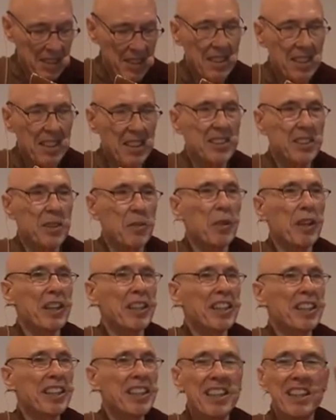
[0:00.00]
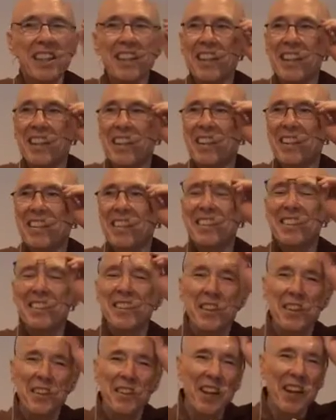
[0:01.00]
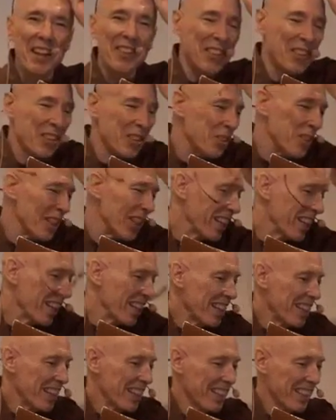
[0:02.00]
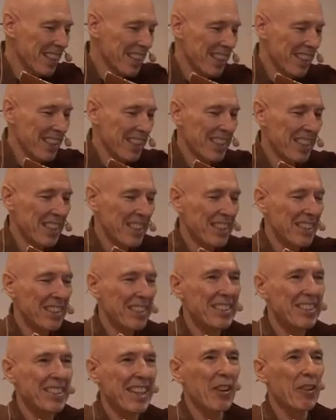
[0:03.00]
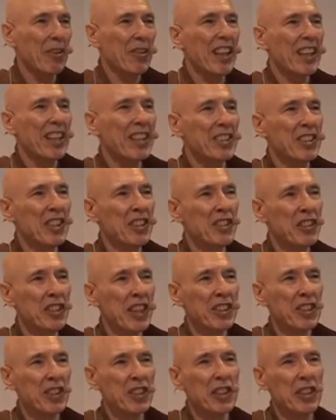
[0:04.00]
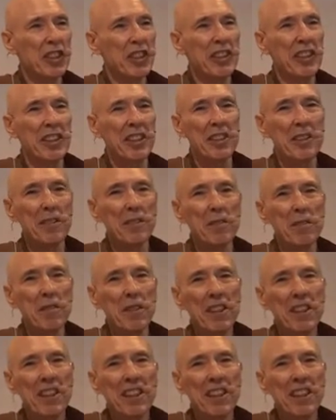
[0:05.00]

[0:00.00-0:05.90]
It's a way, this is a rather unique South Asian gesture of